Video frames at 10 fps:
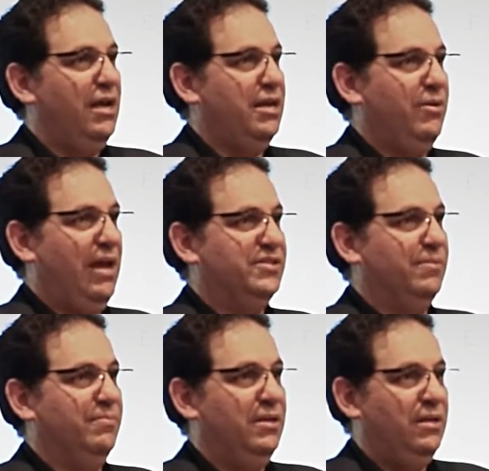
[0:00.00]
and you have
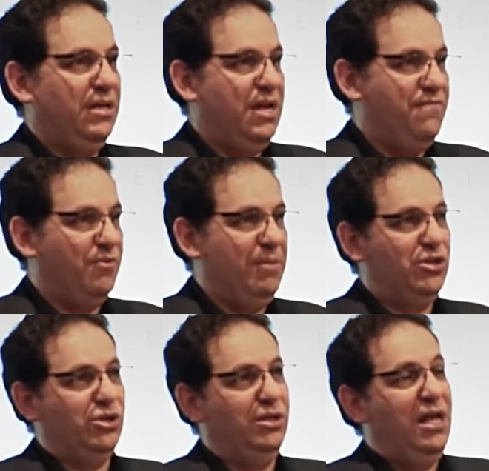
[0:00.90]
some
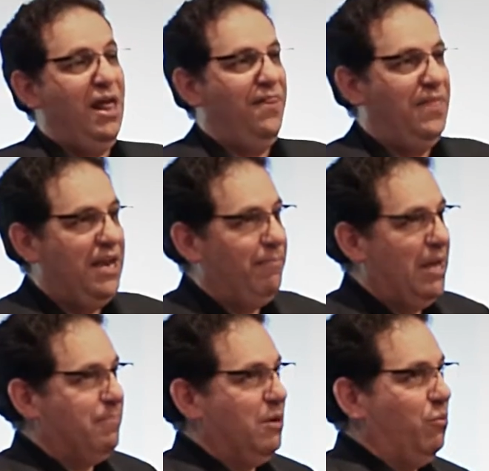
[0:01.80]
information, then it
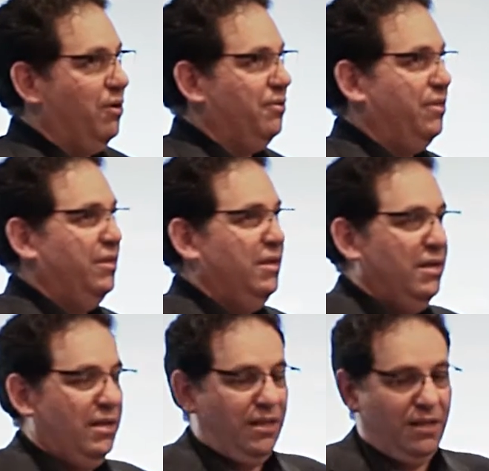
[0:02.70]
might be worth
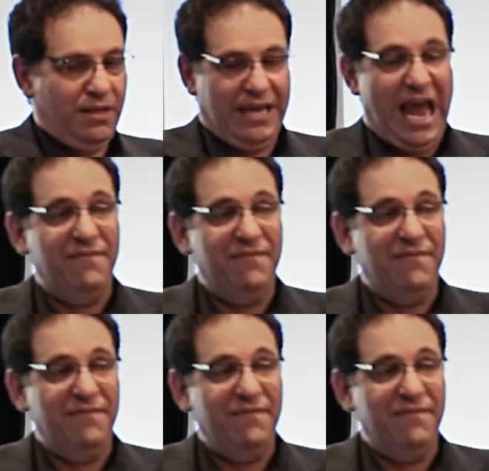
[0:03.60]
the